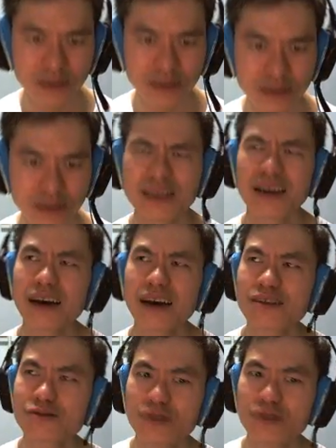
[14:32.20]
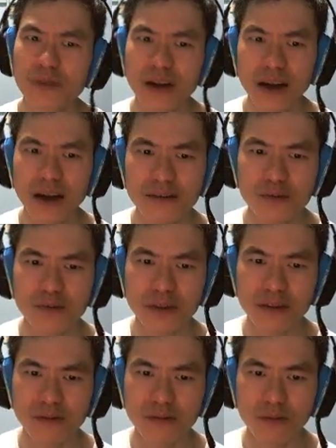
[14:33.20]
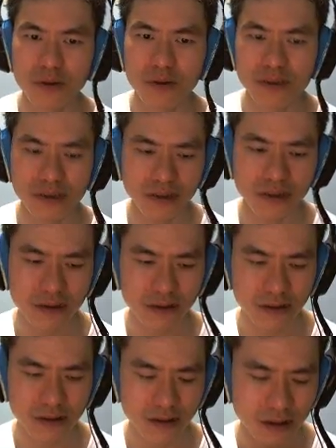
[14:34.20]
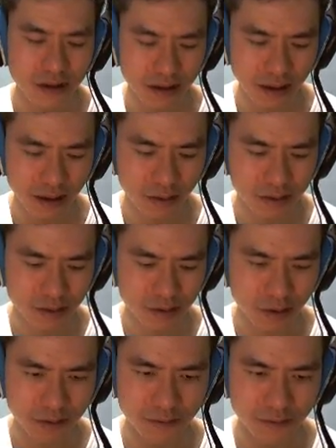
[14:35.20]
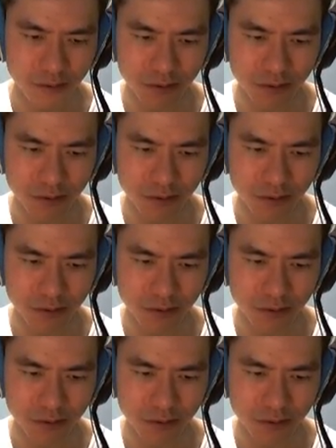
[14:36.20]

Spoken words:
Did I drop a card with the water? I was looking for.